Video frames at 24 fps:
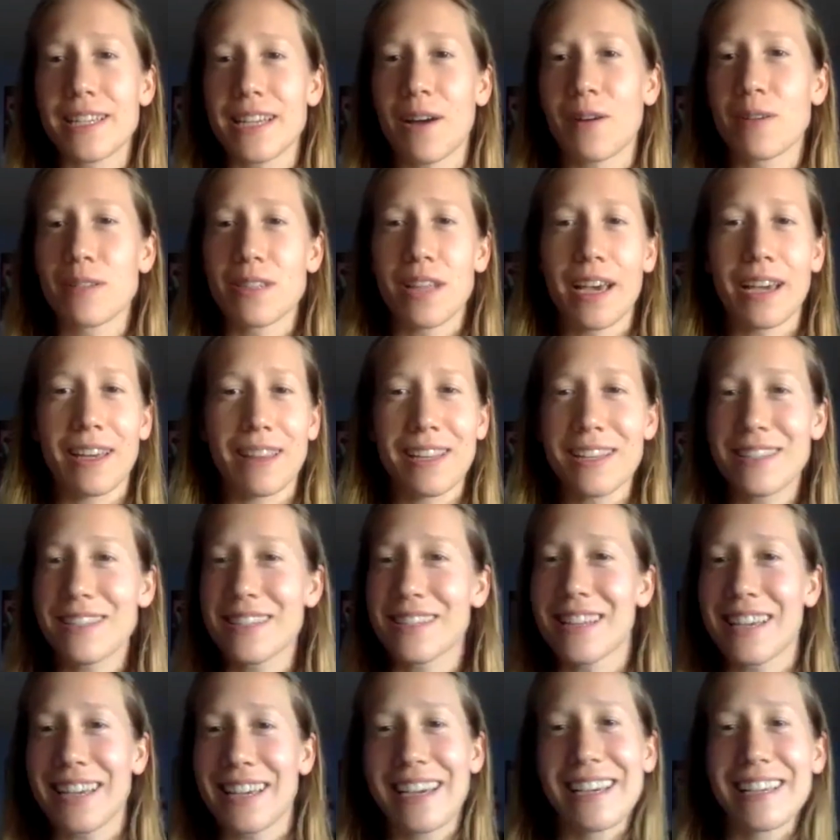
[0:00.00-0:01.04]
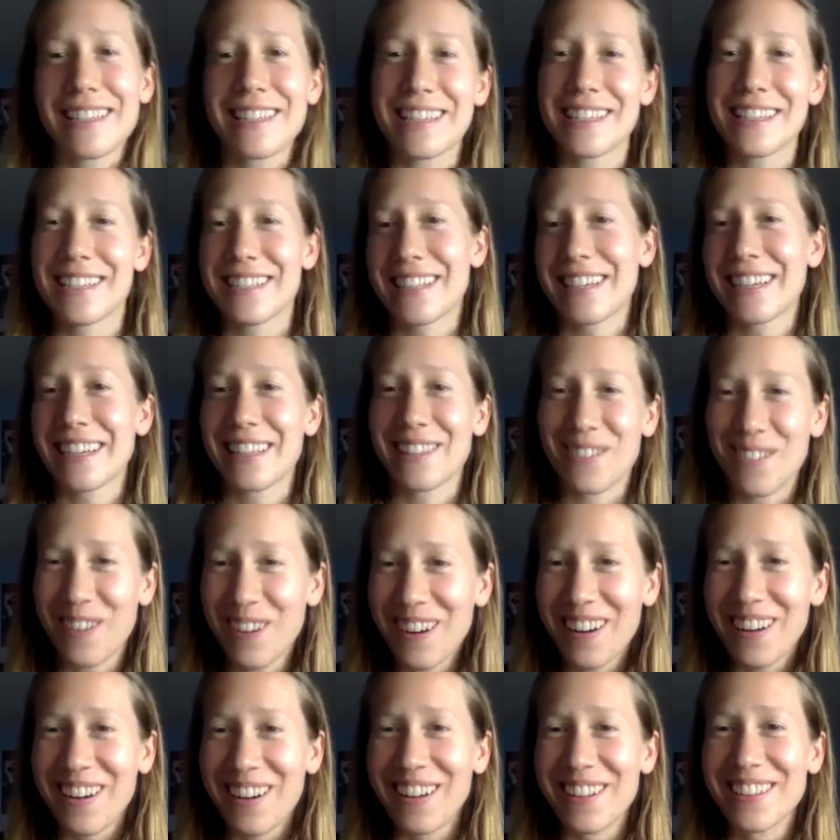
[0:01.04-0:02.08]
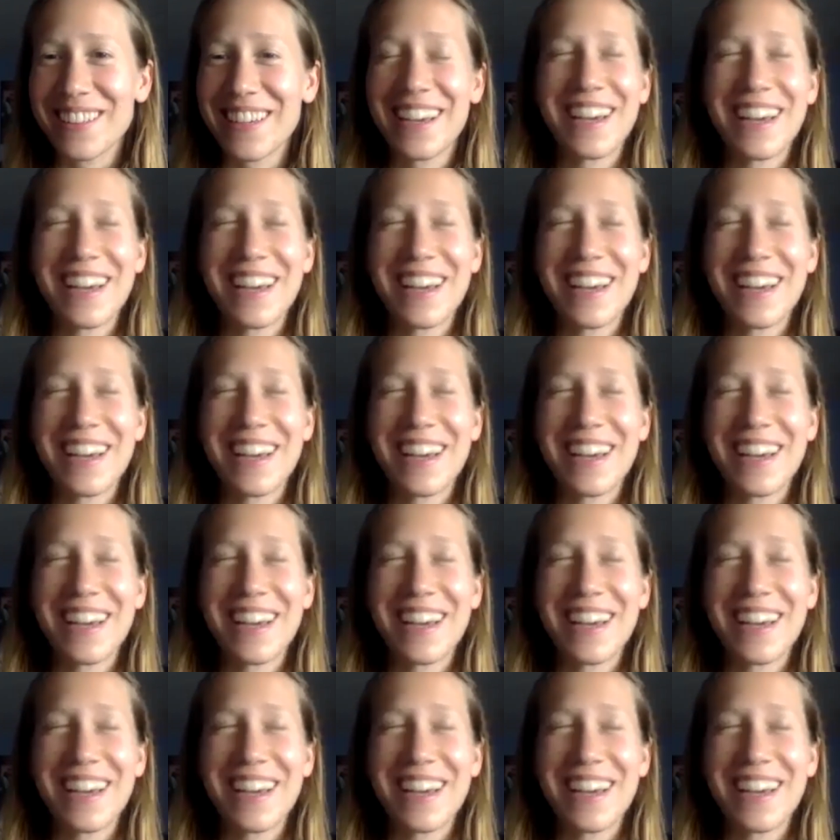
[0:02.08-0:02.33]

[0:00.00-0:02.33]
I was like, this is the easiest thing in the world.